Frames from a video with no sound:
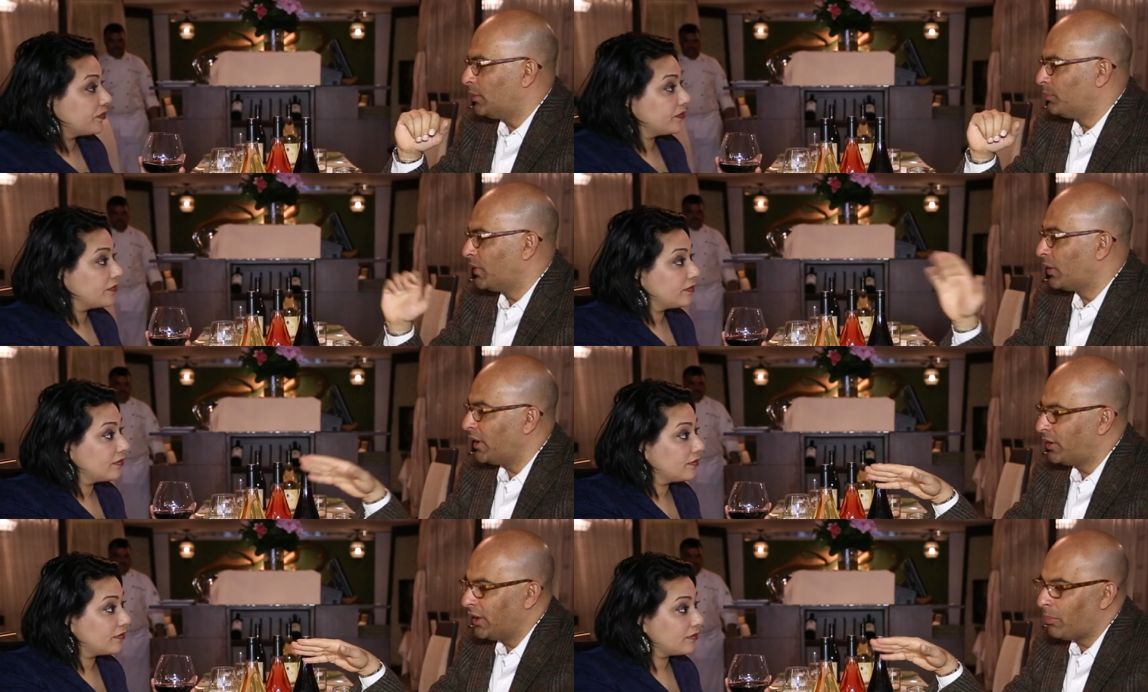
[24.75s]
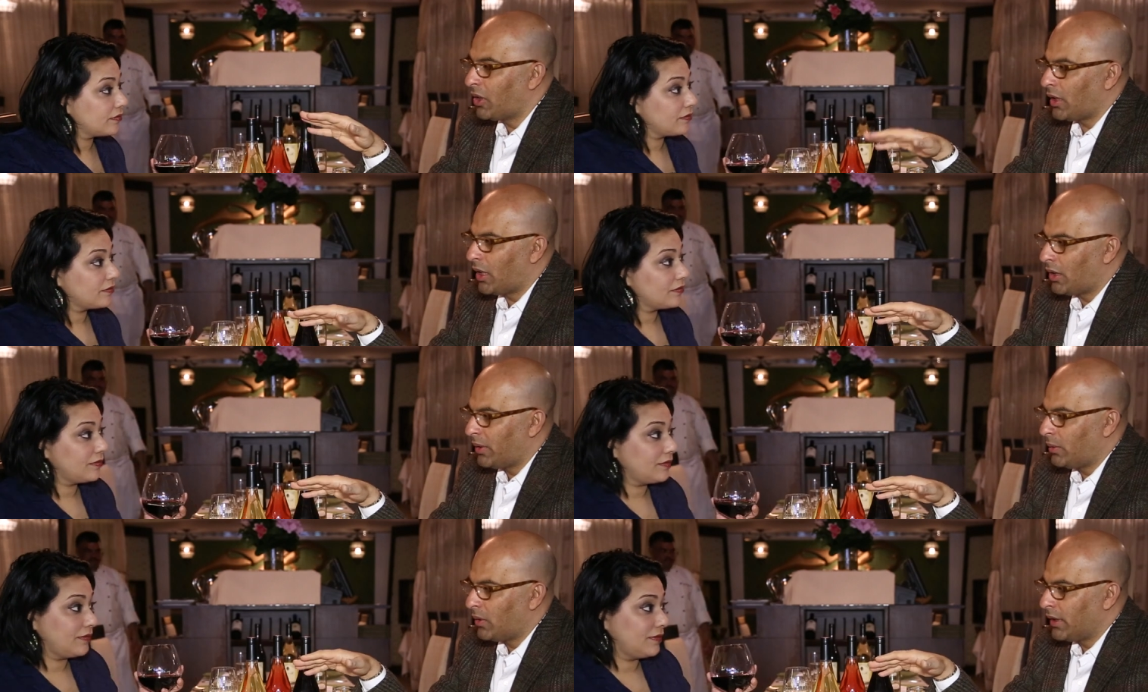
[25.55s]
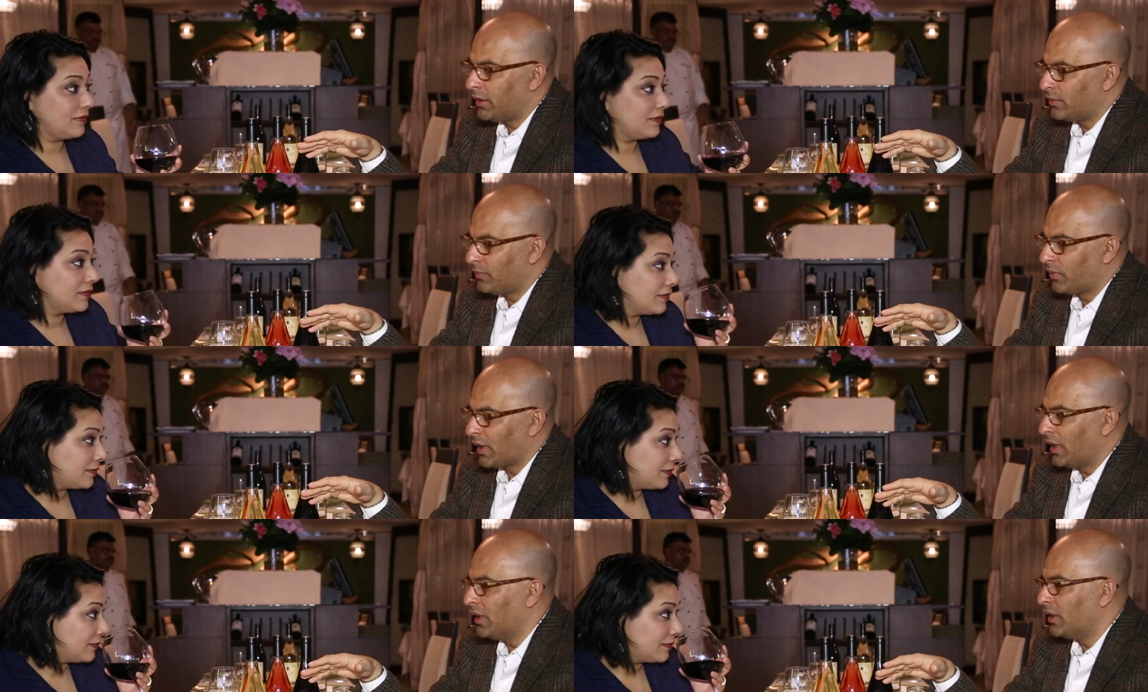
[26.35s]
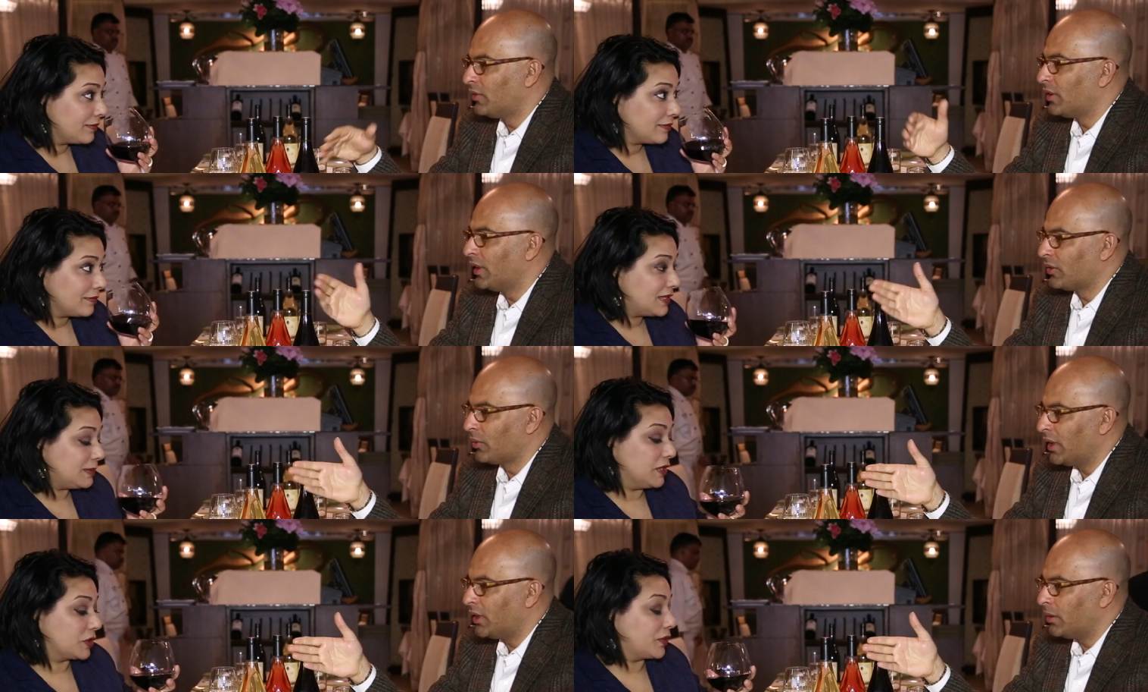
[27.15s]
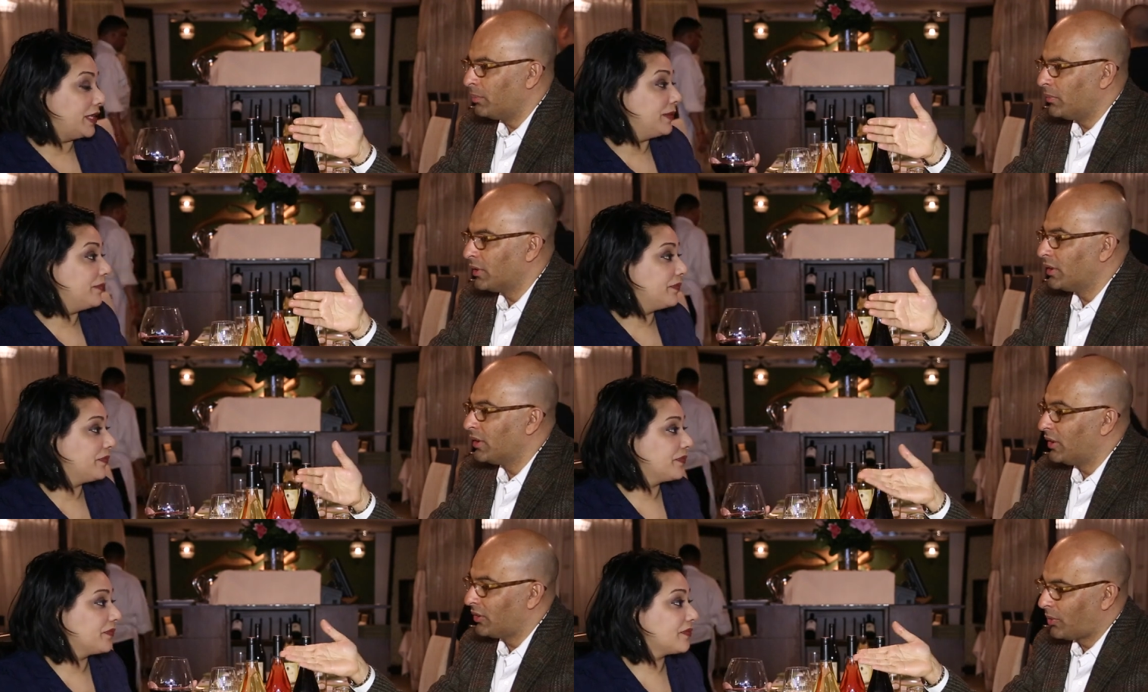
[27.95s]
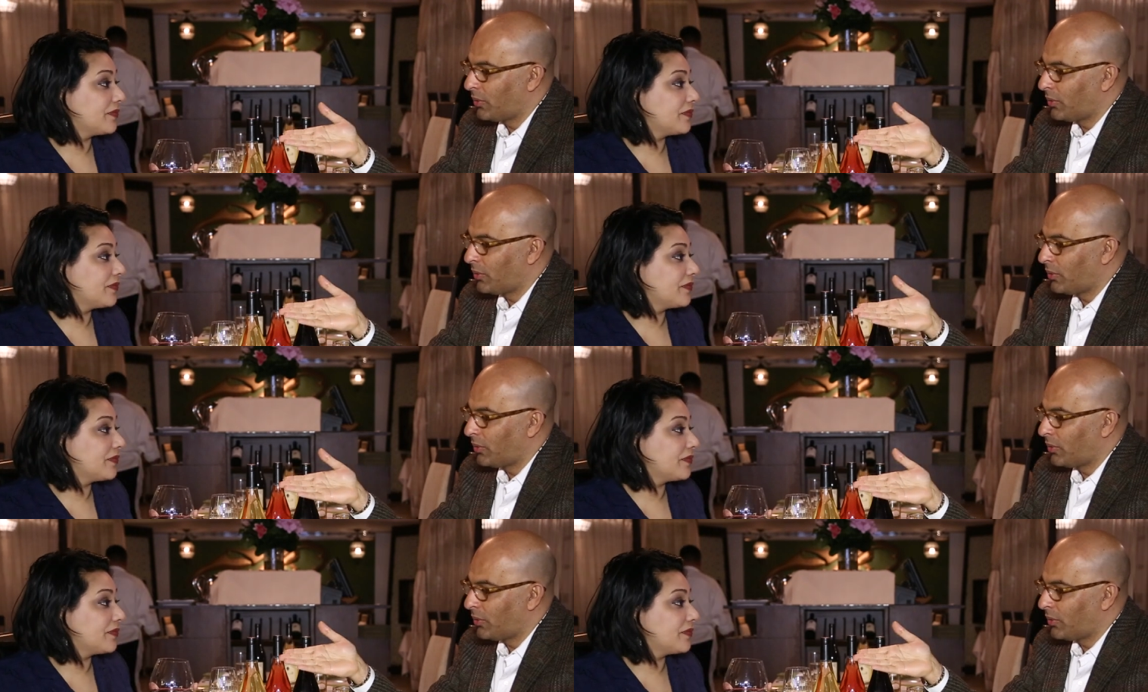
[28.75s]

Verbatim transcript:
Speaker 1: Sam Bhatia took us to one of the hottest Indian restaurants in New York